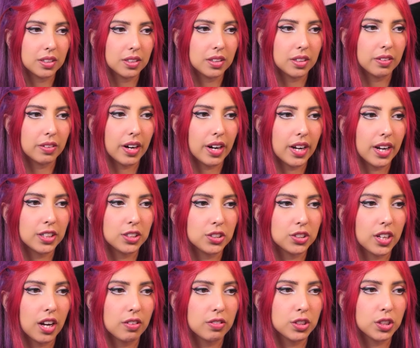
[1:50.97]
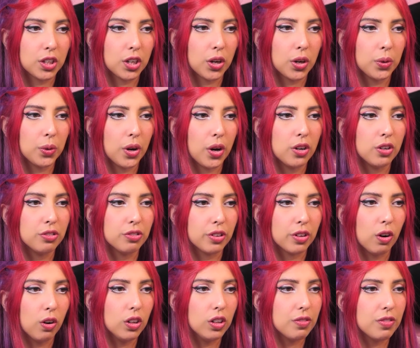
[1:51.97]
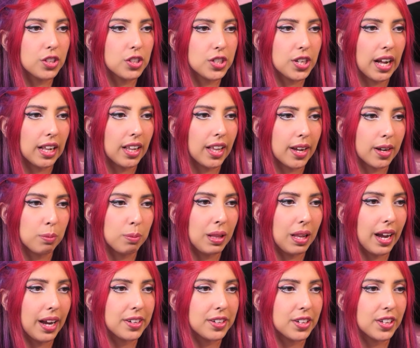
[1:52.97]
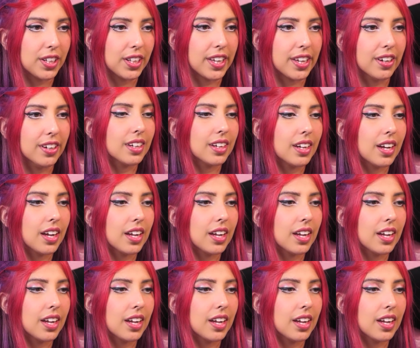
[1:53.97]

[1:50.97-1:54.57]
All right, I just have to go over all of the gel I applied earlier,